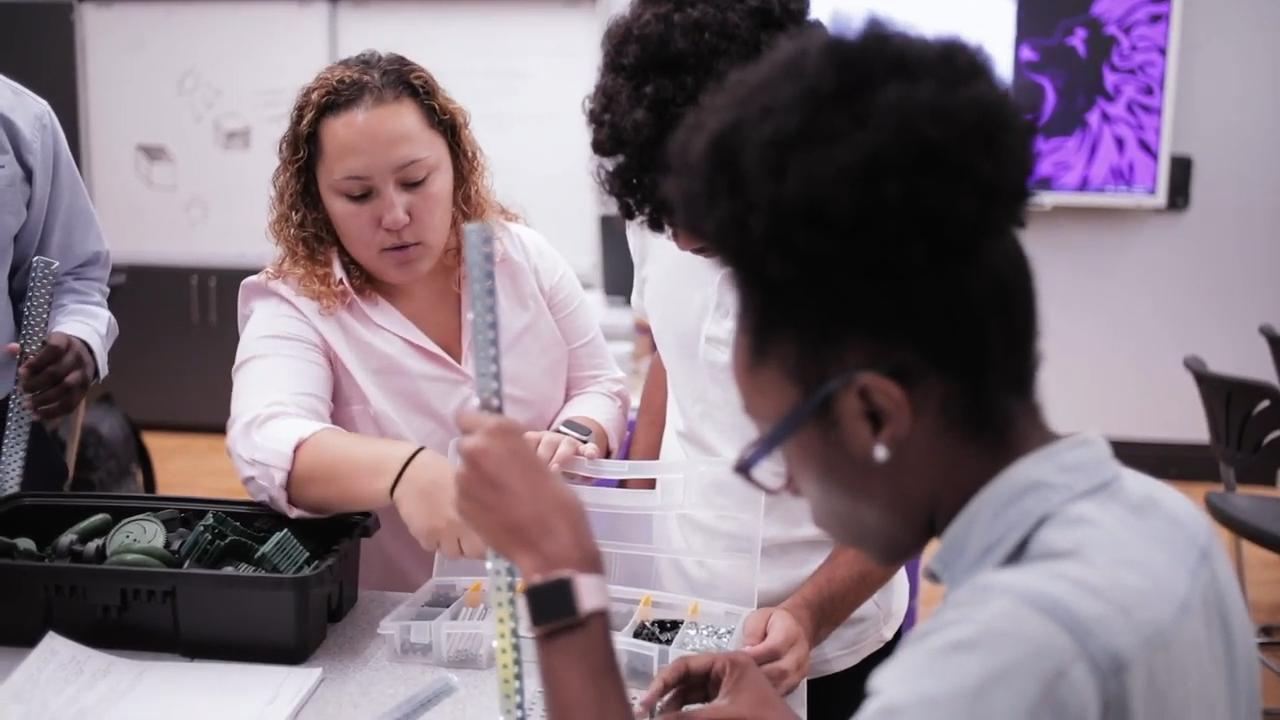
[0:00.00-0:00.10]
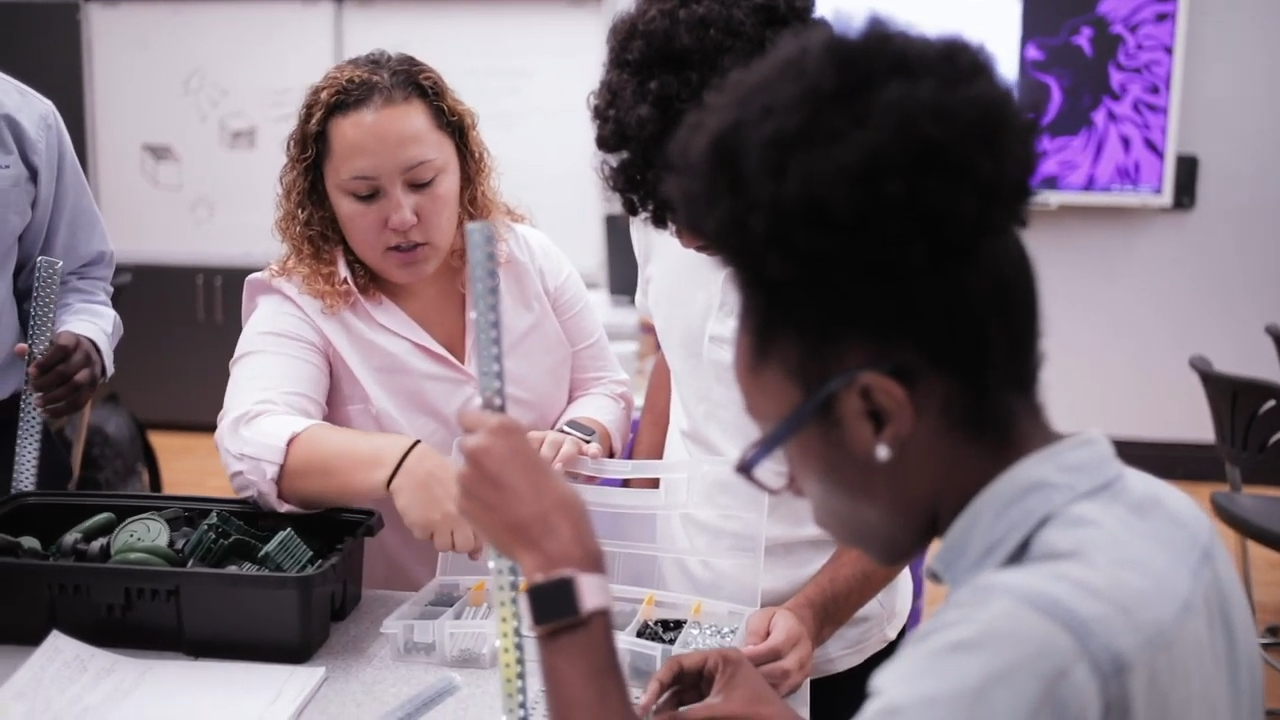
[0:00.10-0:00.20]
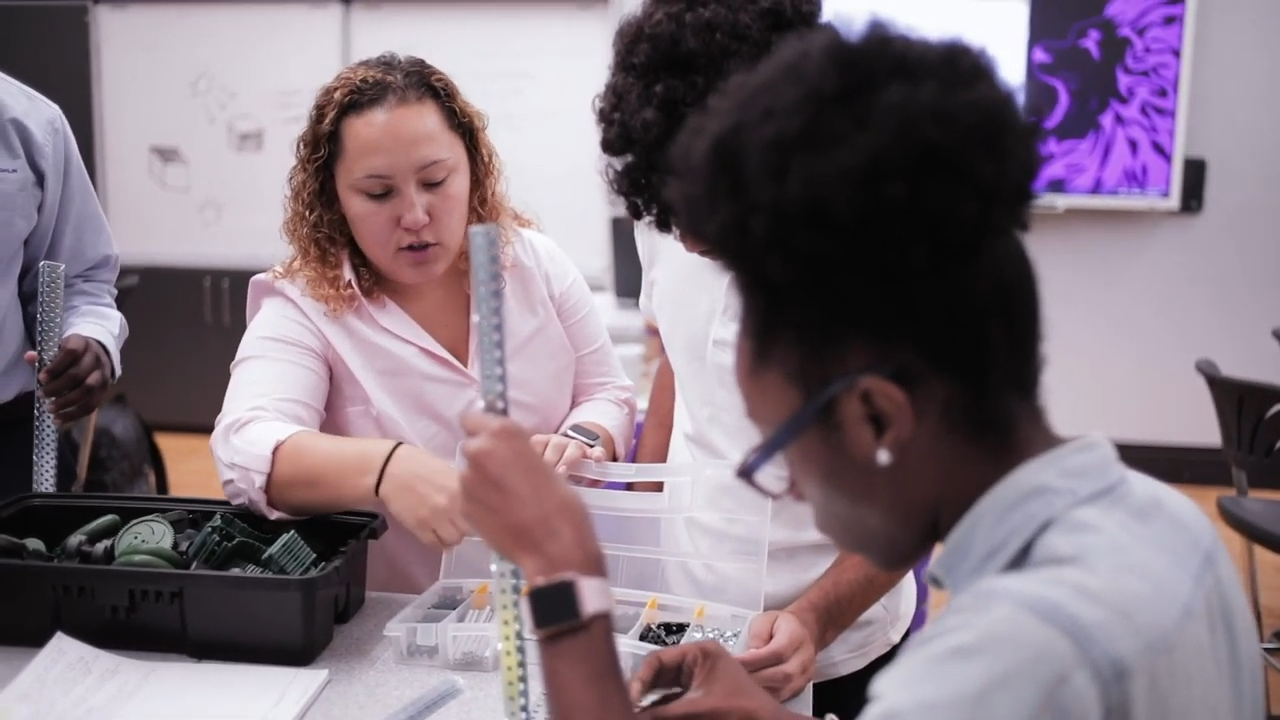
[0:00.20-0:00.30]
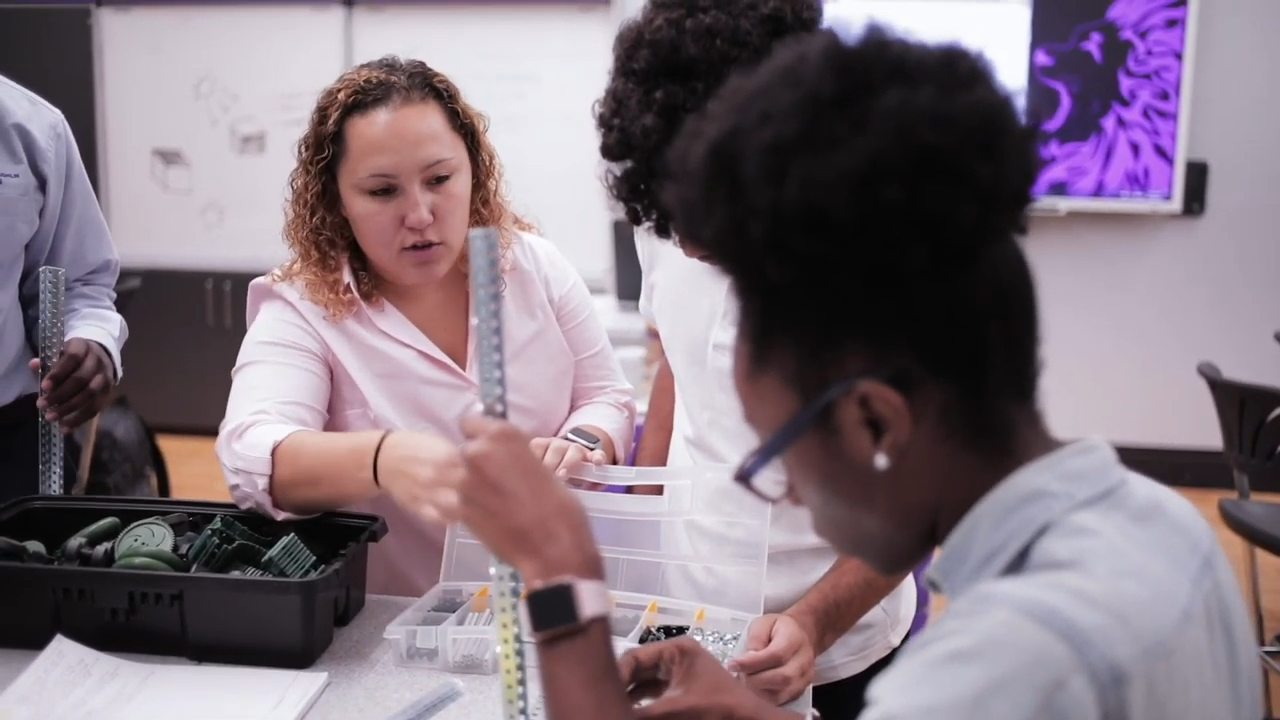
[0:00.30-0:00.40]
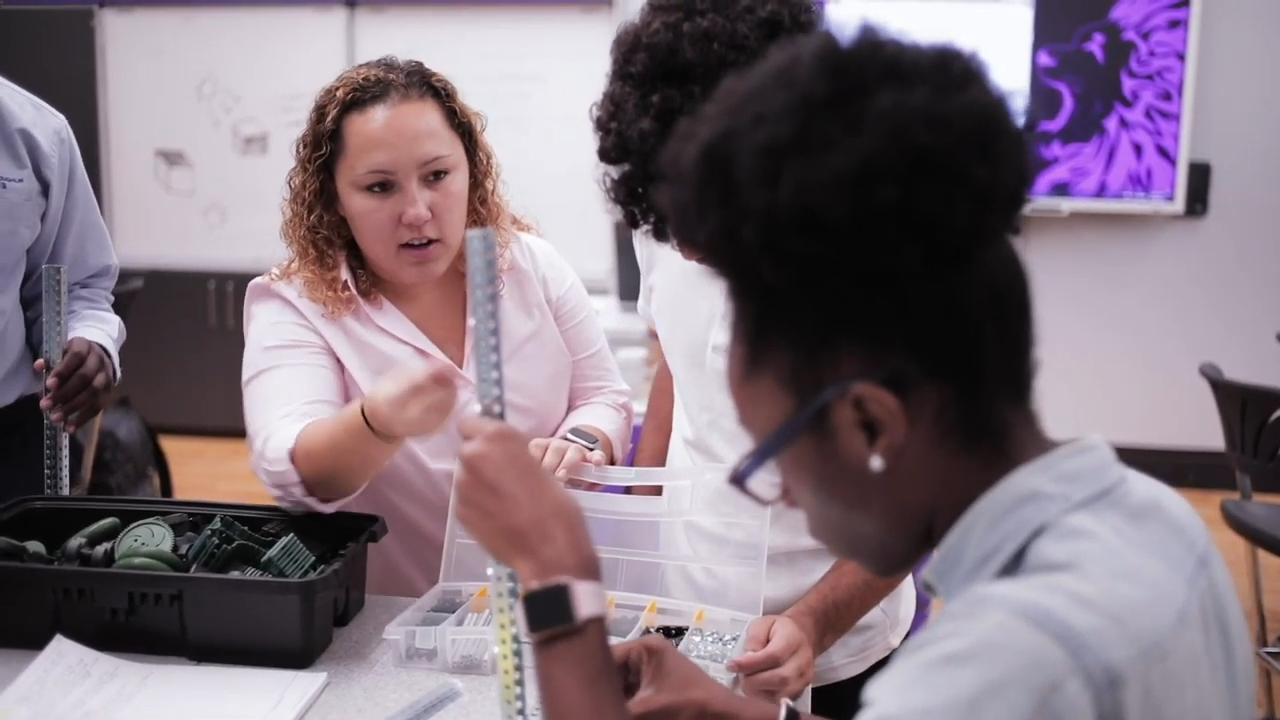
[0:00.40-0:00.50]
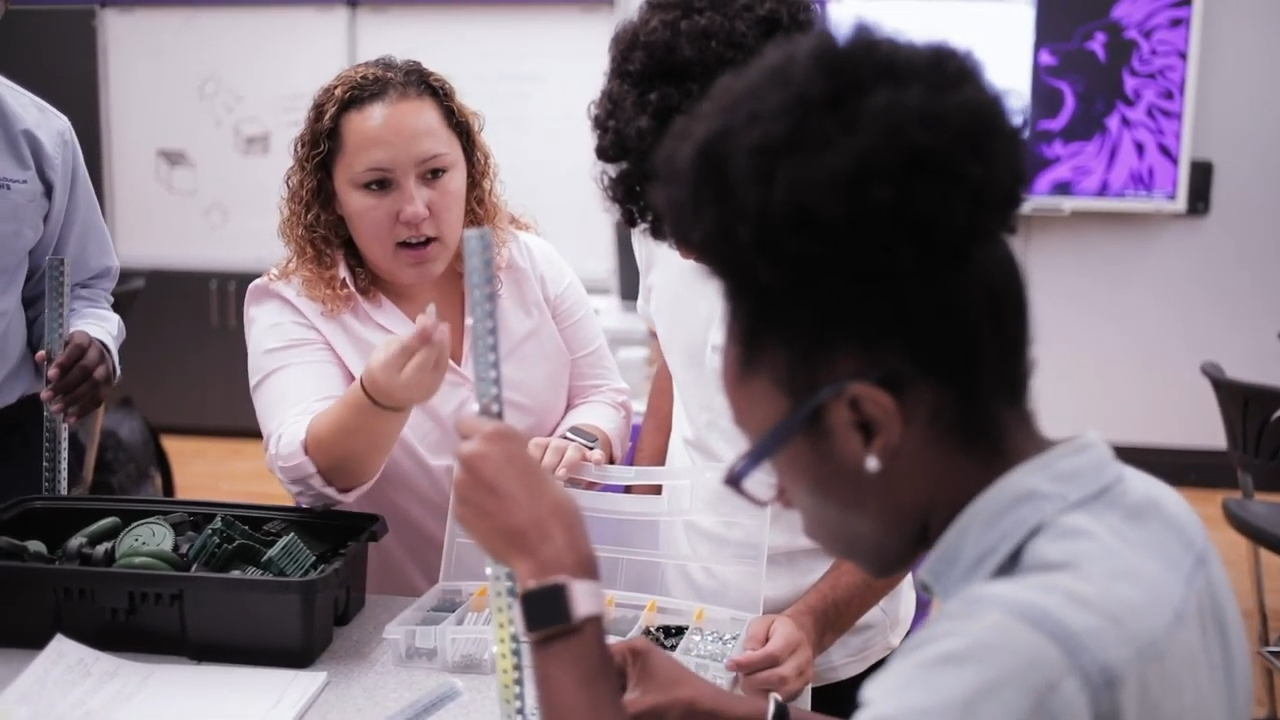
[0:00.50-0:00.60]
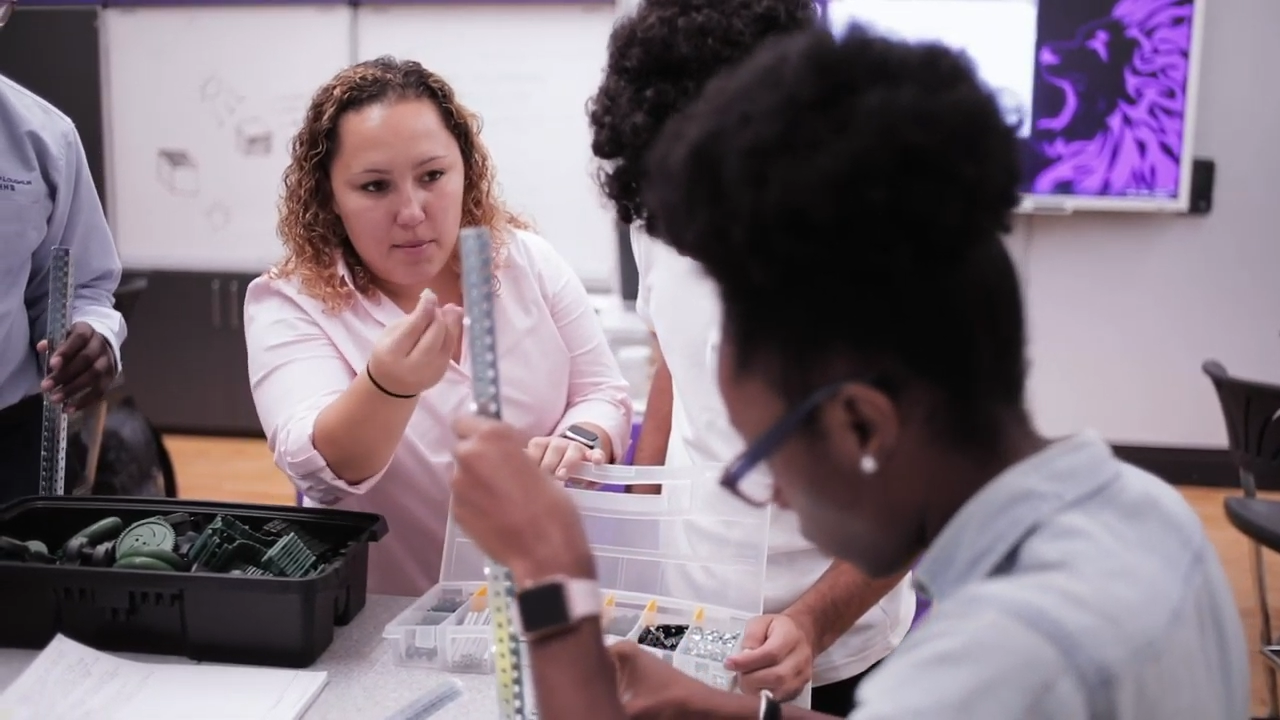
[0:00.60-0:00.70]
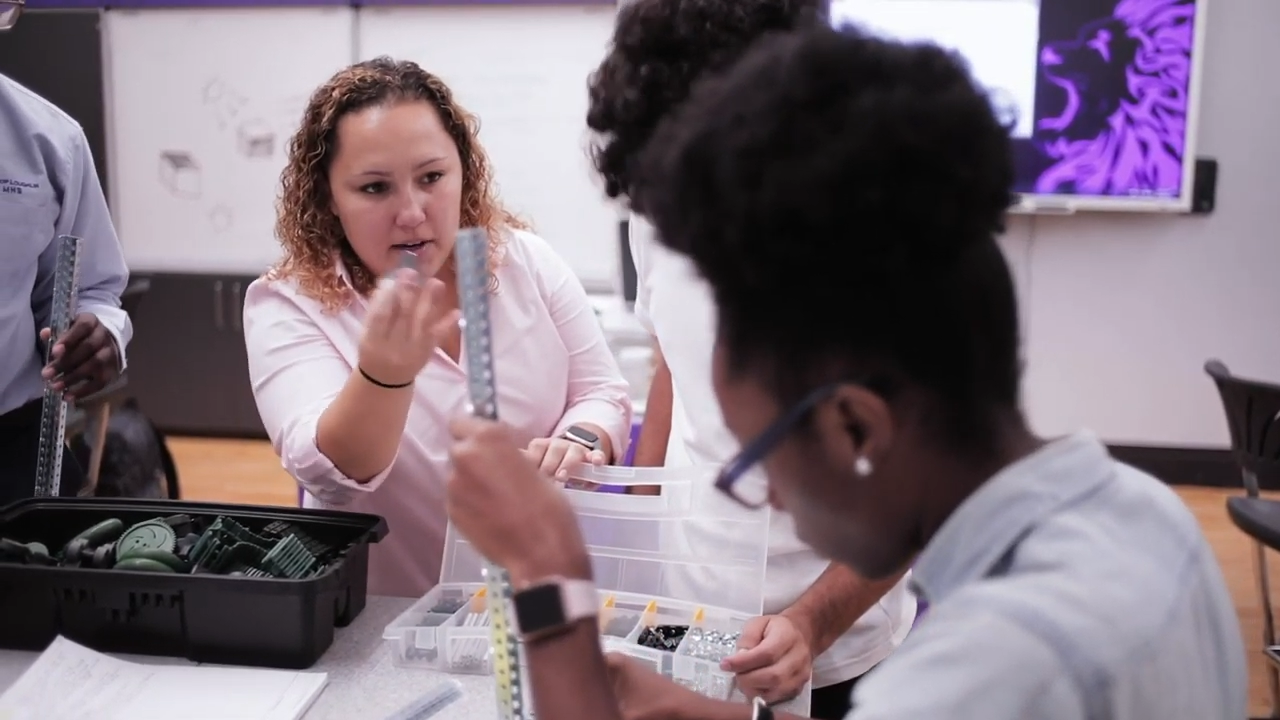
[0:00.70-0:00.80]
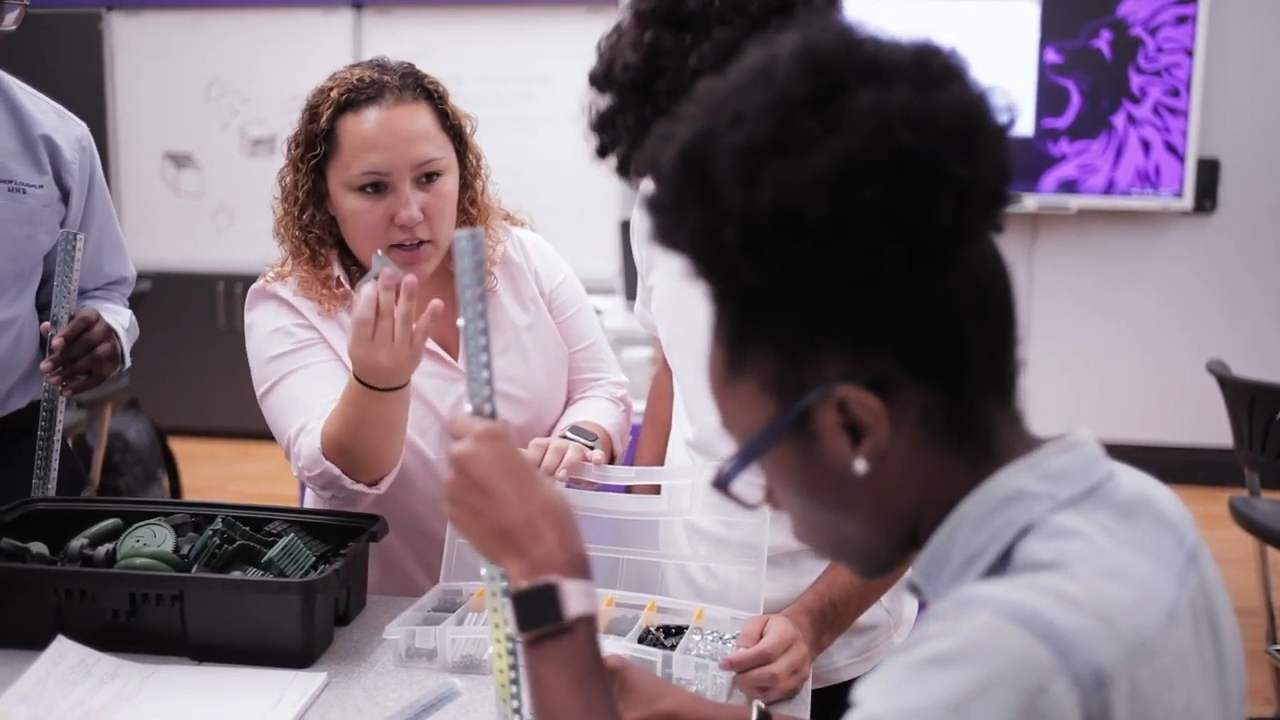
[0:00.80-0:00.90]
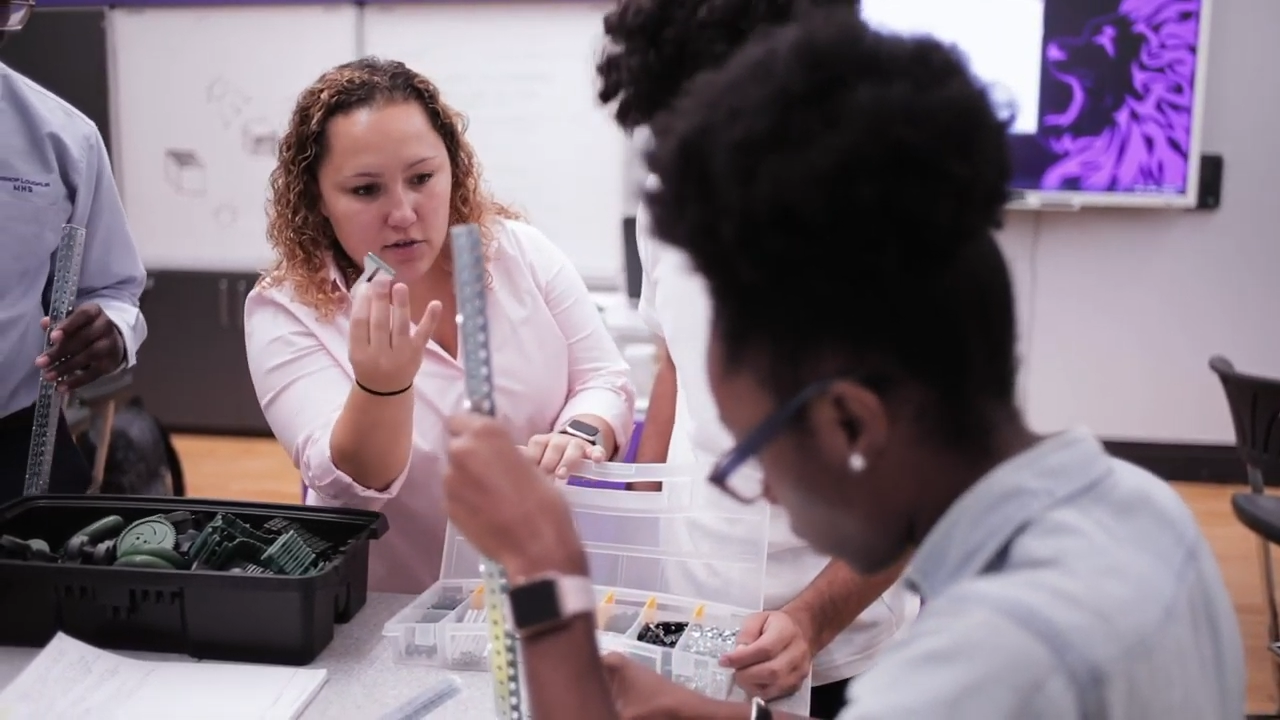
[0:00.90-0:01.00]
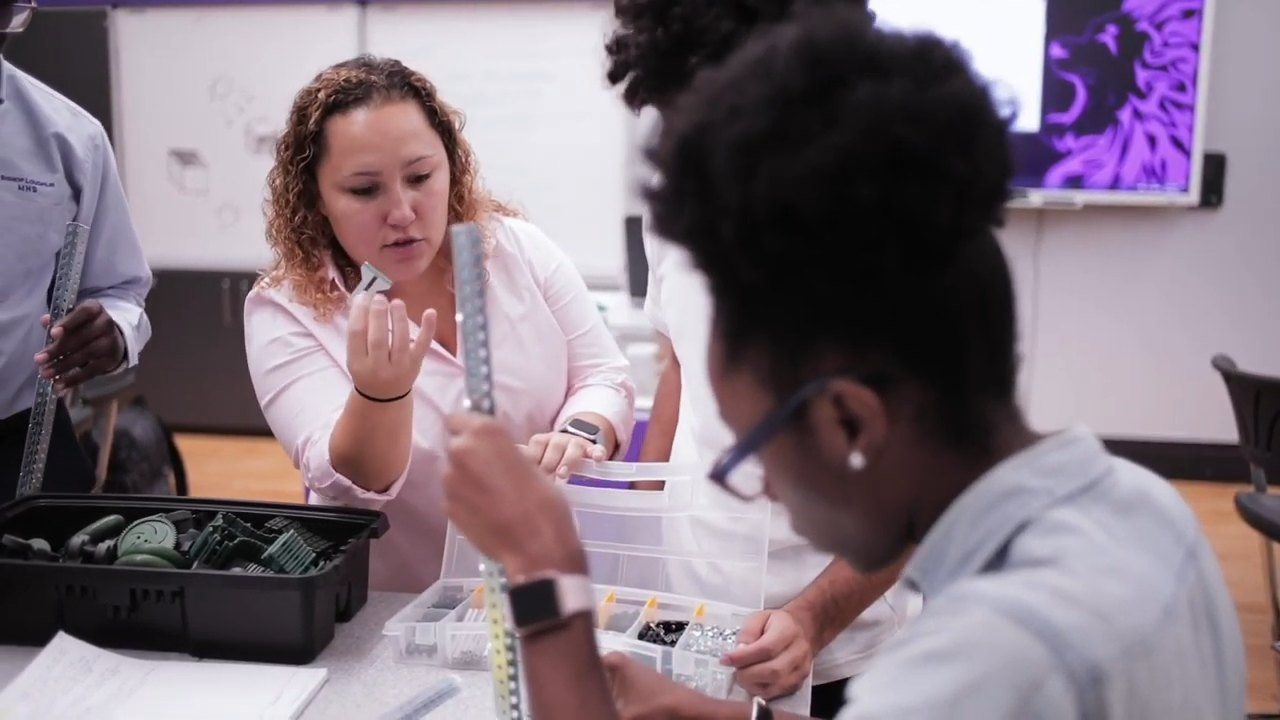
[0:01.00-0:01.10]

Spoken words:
What's the path